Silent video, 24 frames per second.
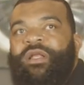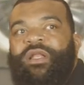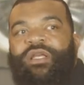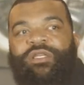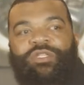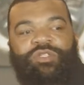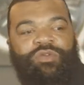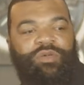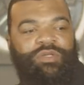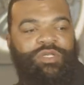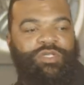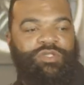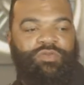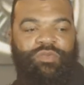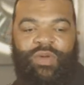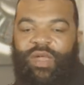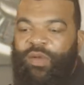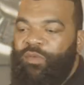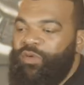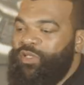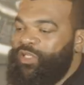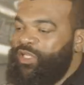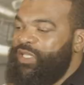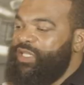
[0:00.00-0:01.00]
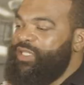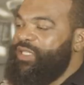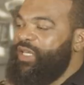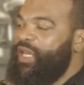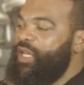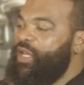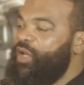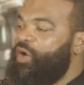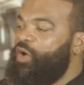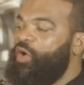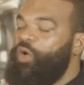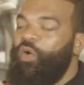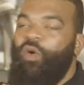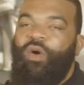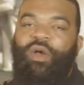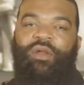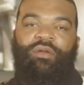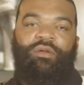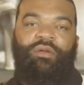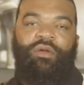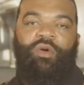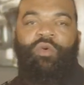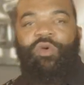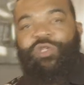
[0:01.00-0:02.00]
Let's do it this way. When she's in the
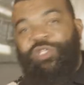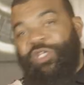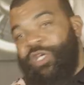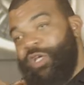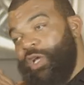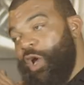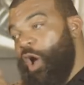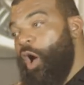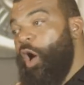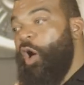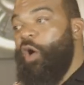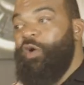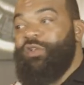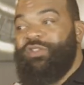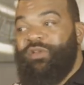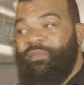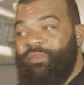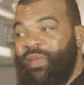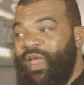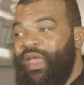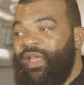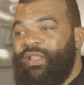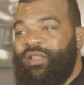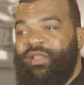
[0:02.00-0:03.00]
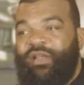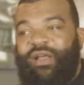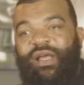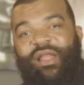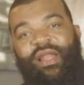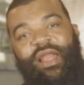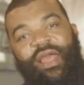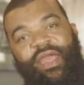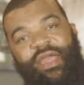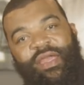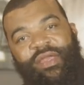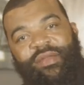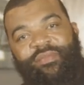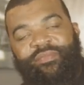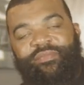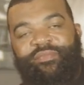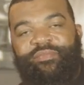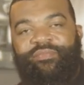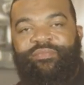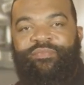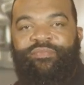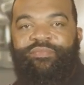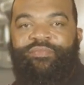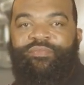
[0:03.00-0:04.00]
court, and when she calls and make the claim,
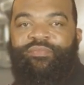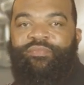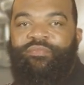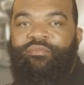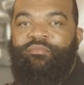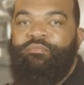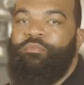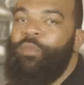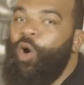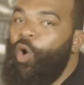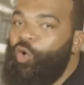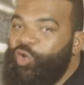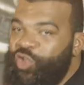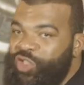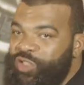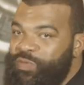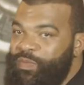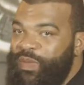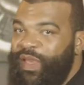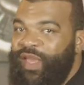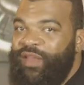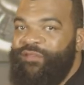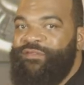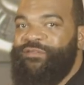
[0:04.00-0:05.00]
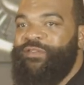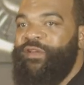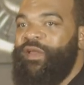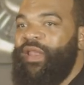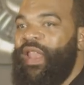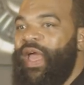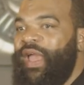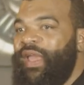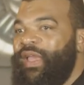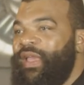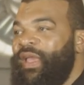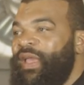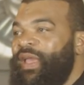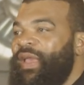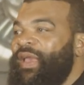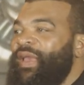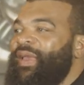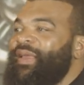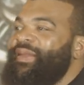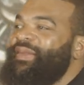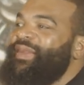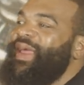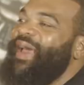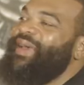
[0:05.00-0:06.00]
most men feel like
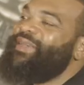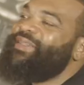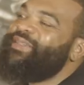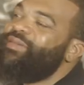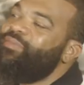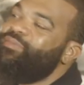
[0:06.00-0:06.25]
that's